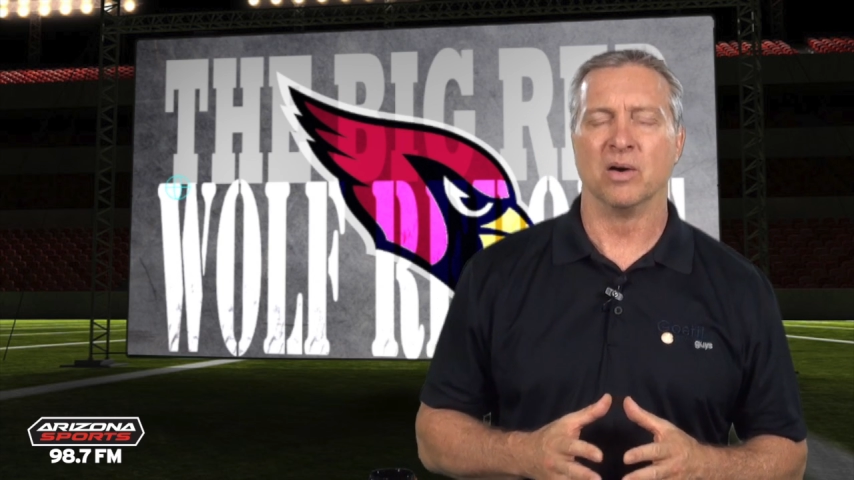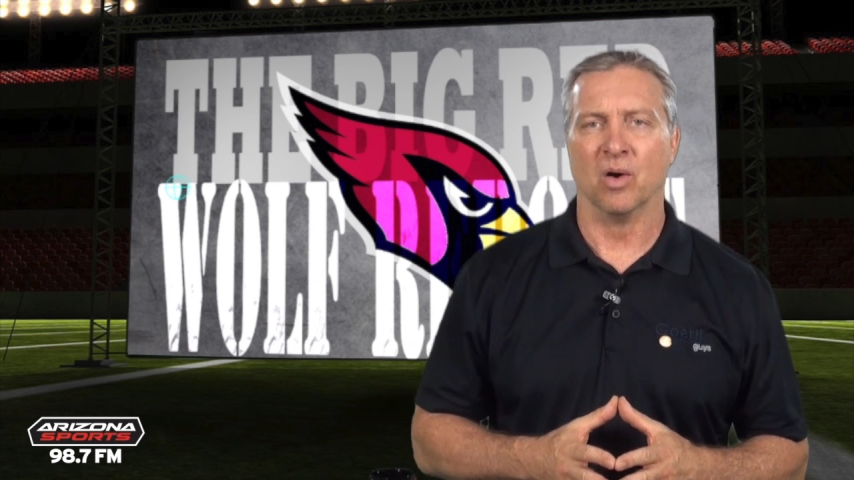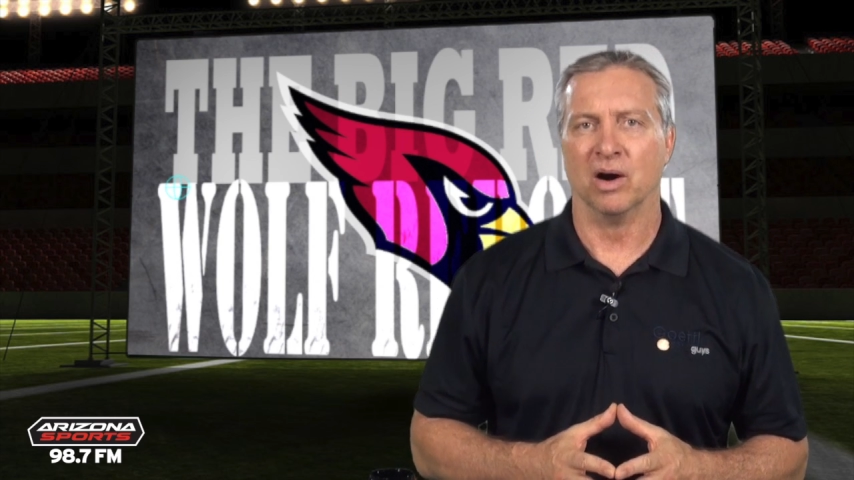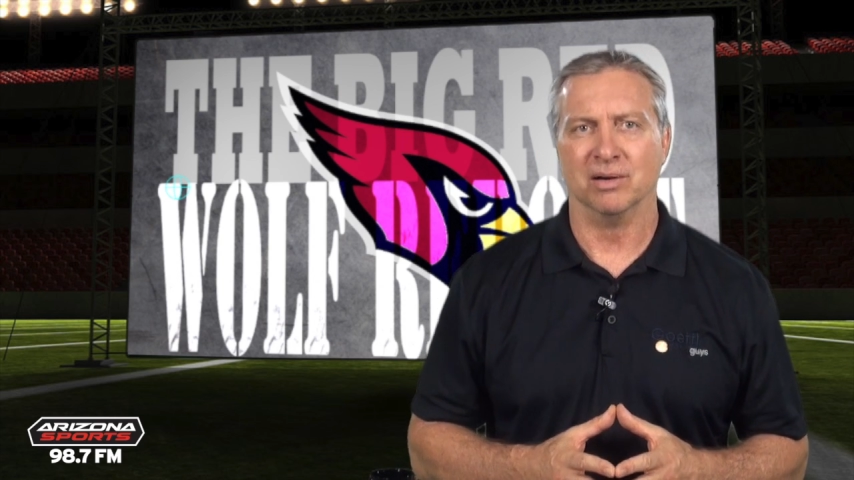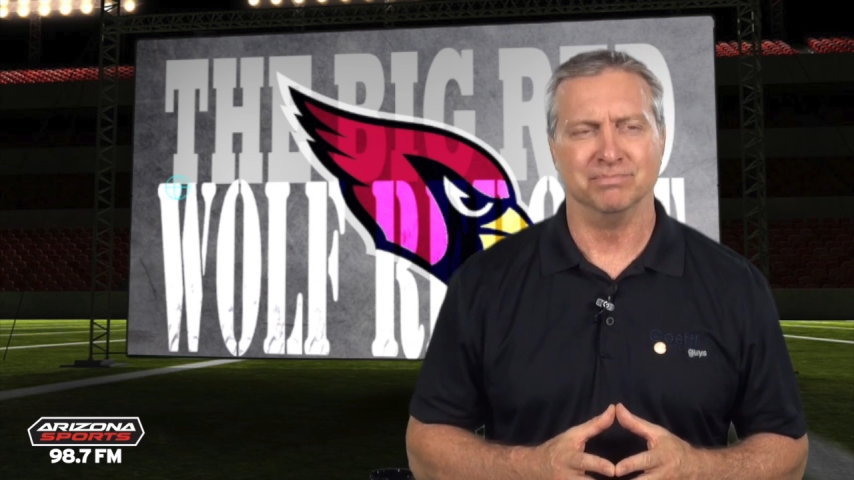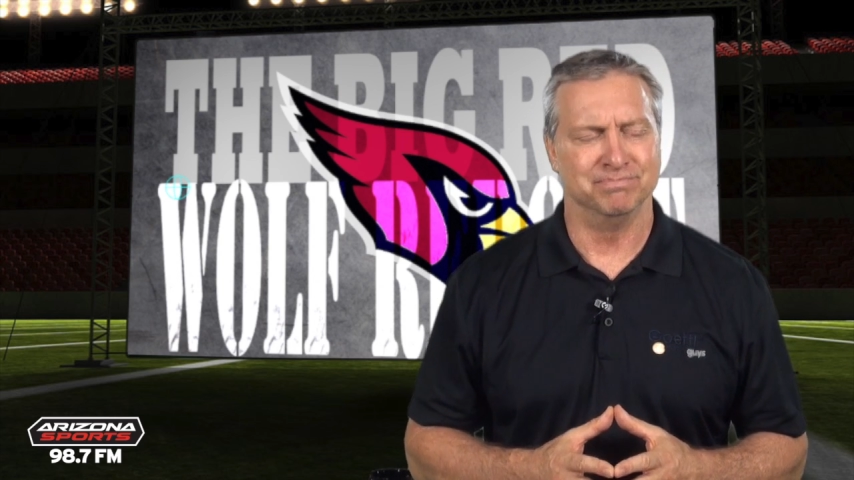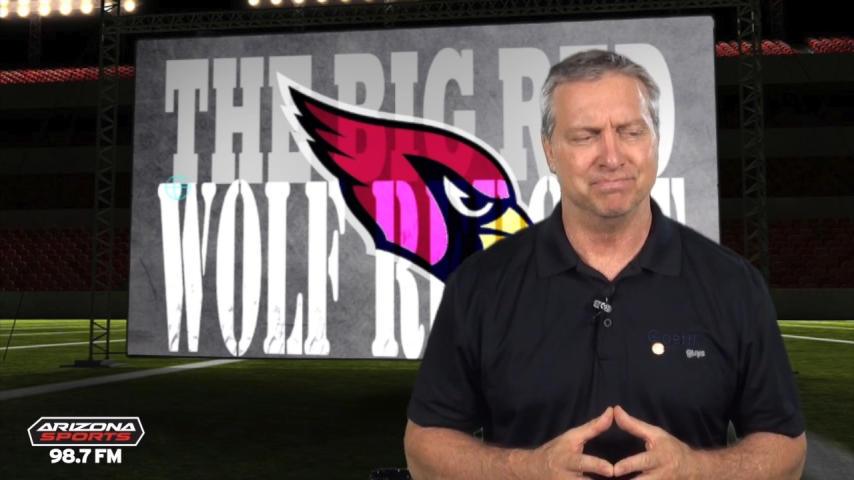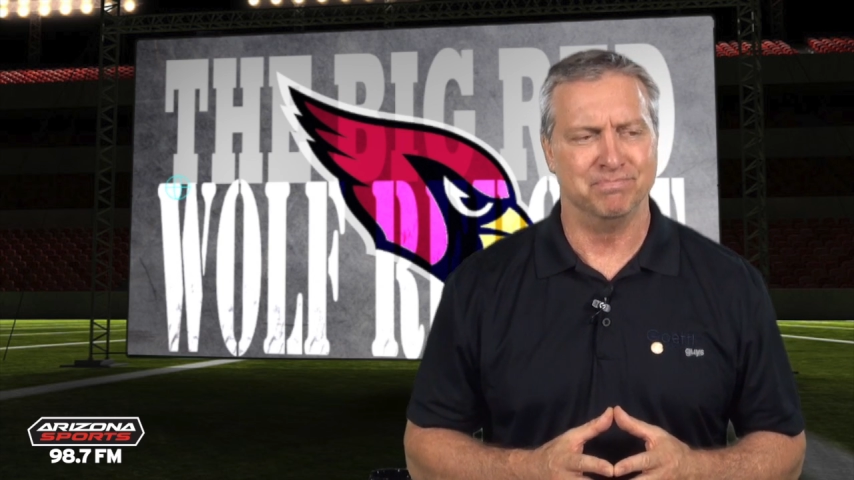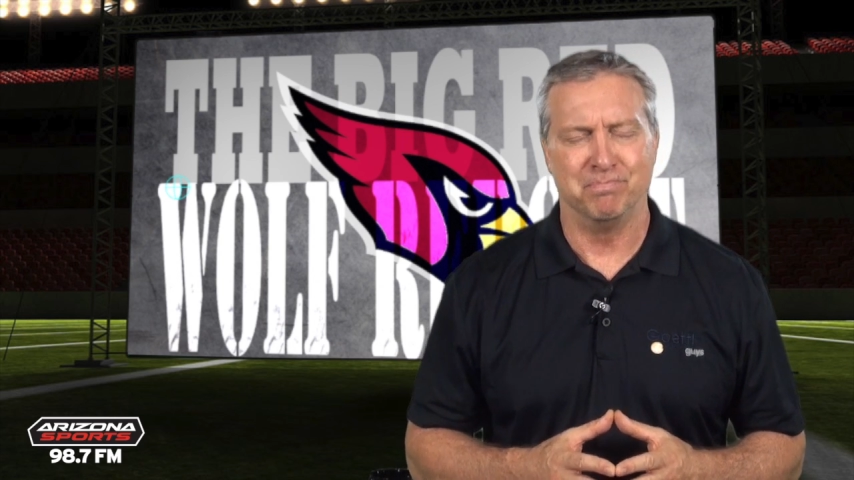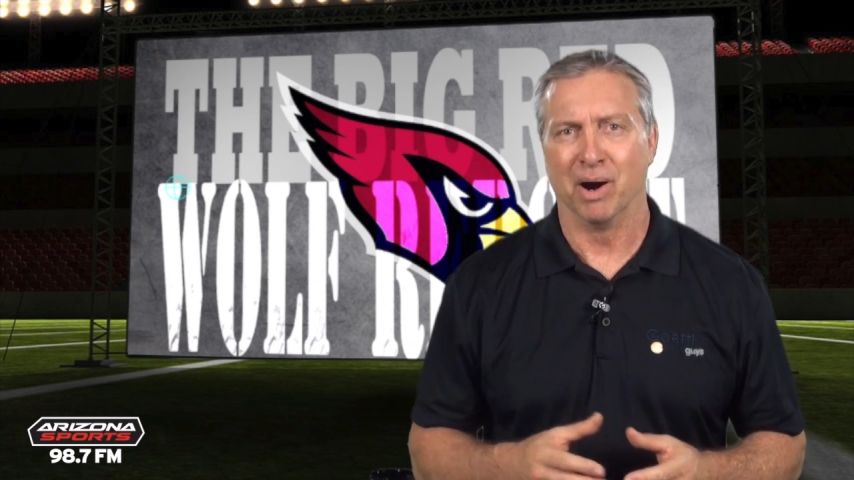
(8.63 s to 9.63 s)
or
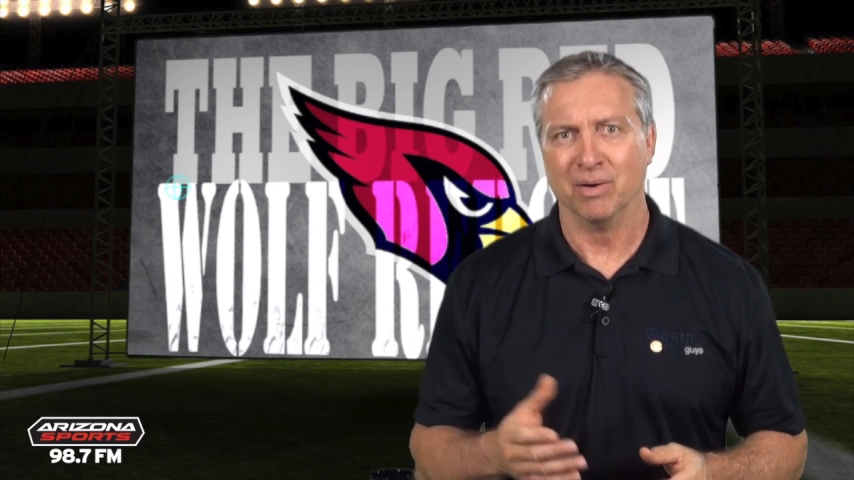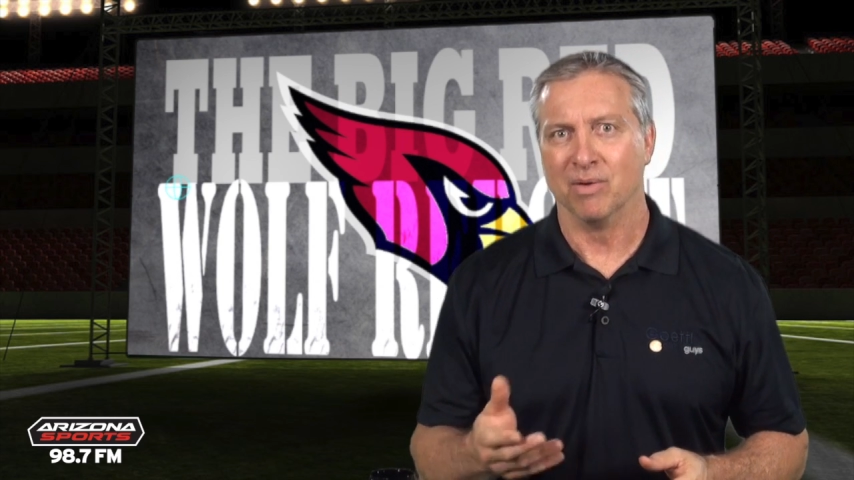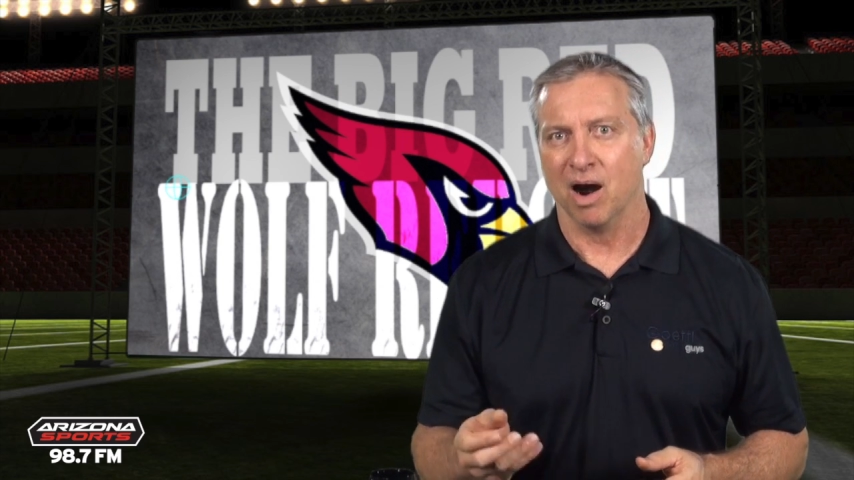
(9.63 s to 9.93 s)
B R W